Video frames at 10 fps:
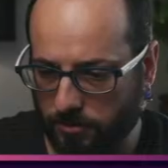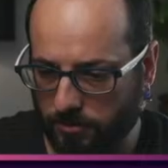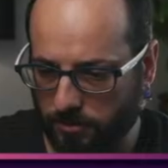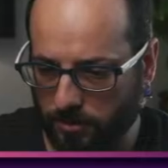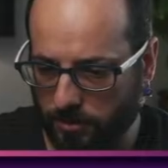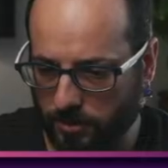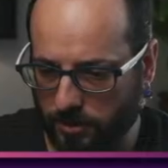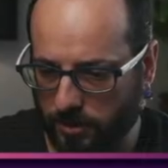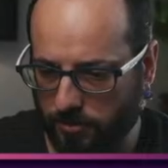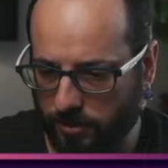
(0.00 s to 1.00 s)
looks
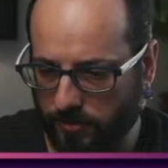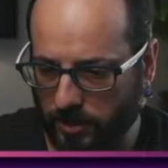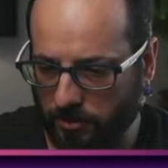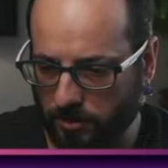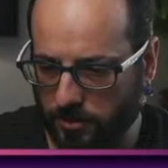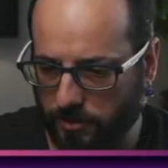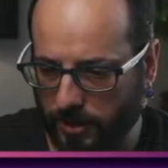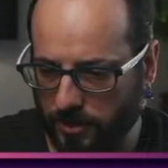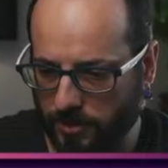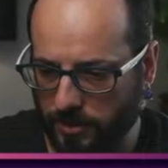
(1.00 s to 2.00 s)
good. What if I do it
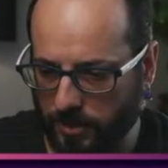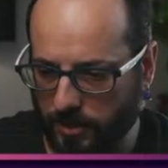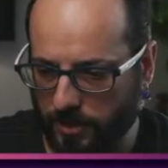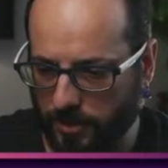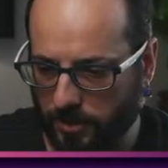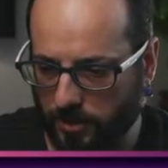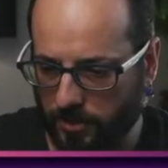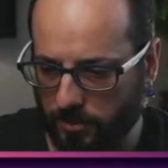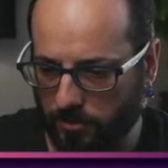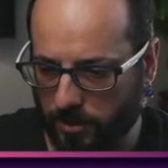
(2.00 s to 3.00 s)
twice and then
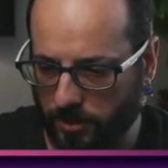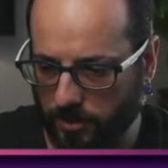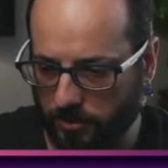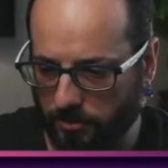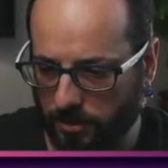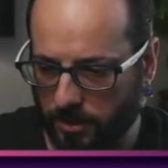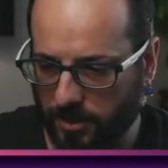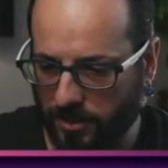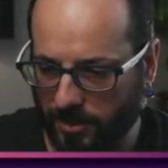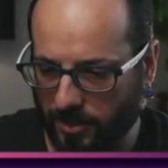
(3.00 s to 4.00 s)
undo, undo?
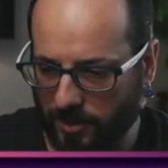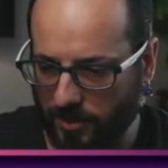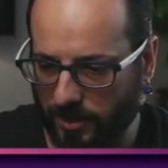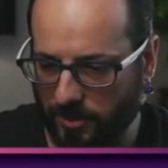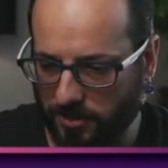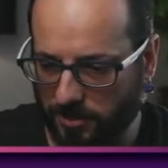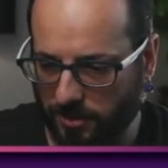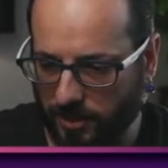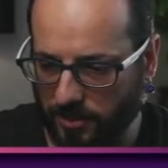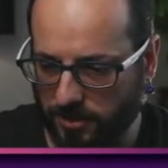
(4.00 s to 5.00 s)
Hey, that looks
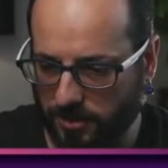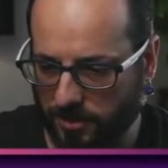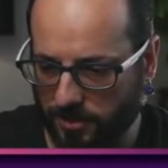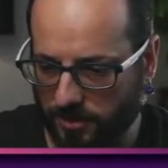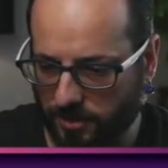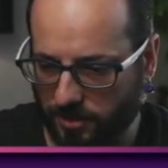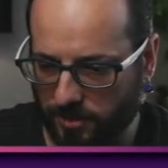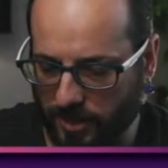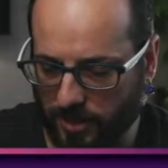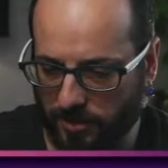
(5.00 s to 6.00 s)
nice.
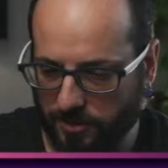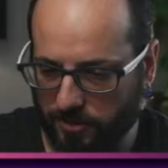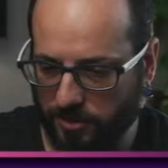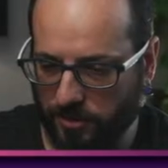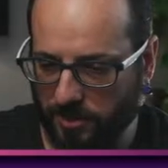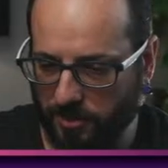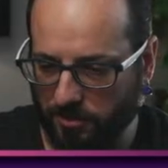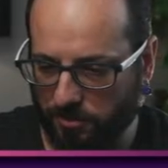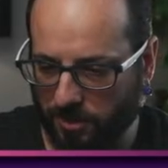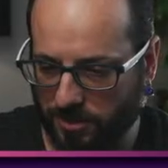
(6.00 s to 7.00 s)
And undo, undo, undo
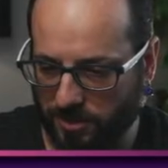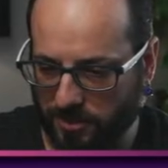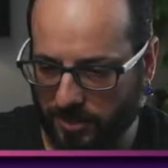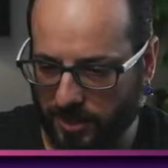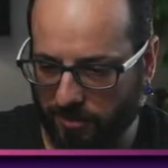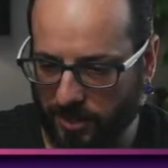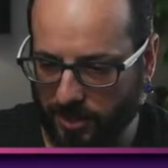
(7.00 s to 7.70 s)
works. Okay, great.